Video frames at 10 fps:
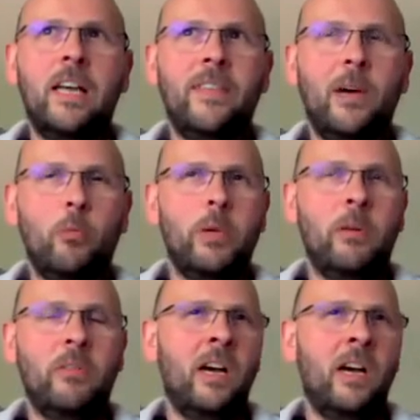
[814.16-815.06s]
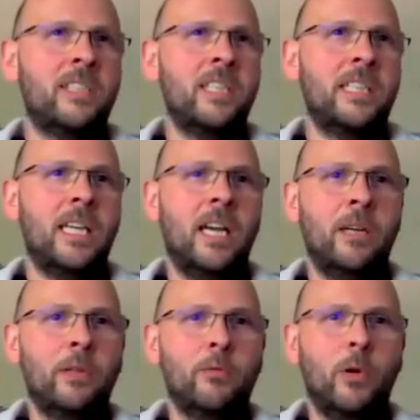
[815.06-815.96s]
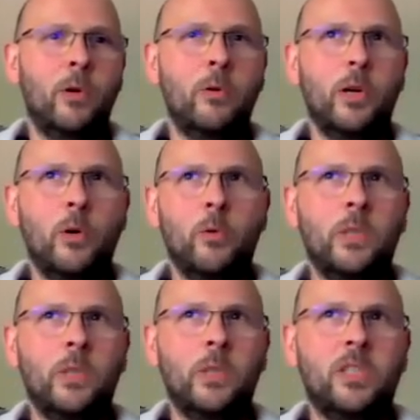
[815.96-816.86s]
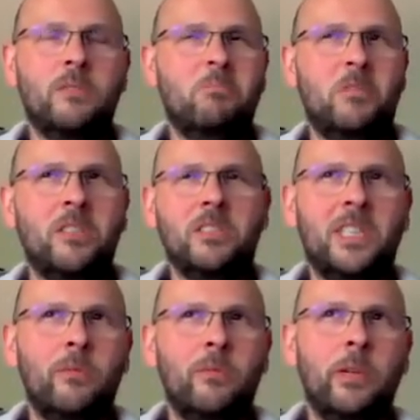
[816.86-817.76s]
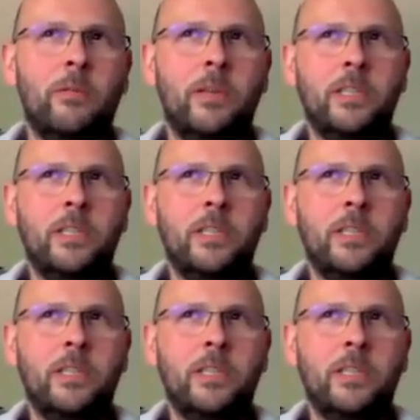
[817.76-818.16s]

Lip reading: be about 19K of unrolled code, which doesn't sound very feasible.